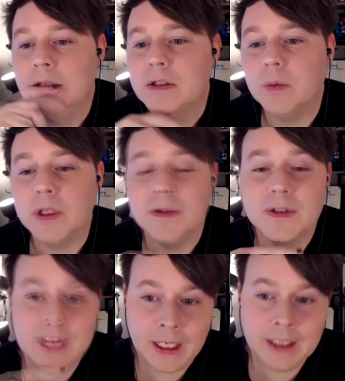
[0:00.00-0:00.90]
So, what you
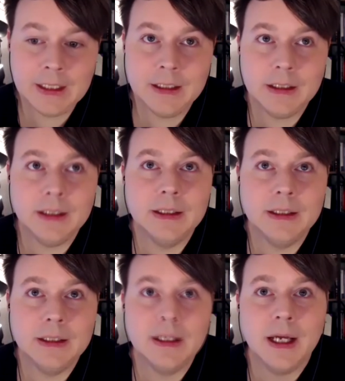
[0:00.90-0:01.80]
say
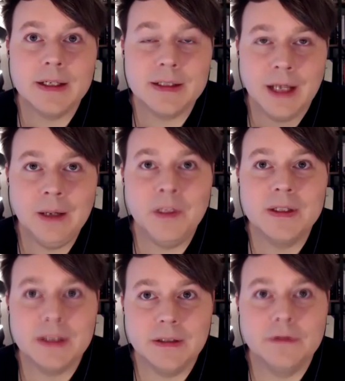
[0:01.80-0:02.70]
is God is
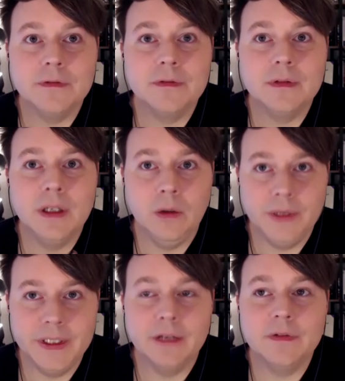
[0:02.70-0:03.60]
timeless if and
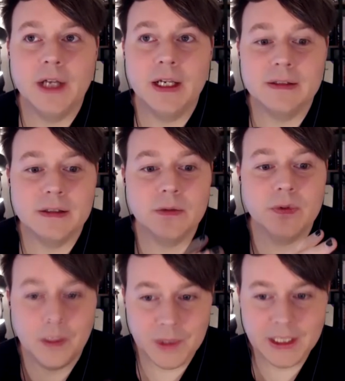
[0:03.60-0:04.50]
only if God exists
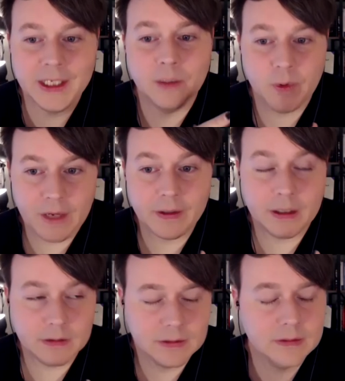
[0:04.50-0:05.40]
without beginning and without
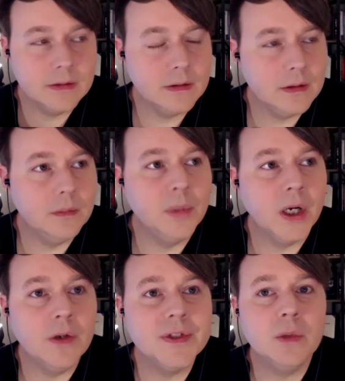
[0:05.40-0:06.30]
end,
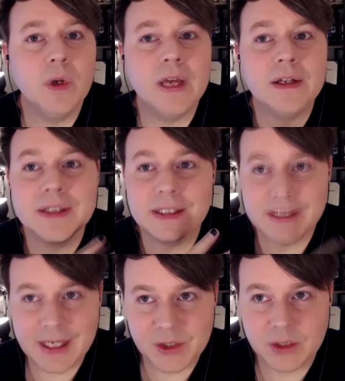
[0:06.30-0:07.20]
but also without
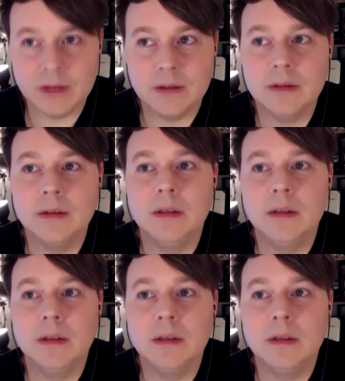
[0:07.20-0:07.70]
succession.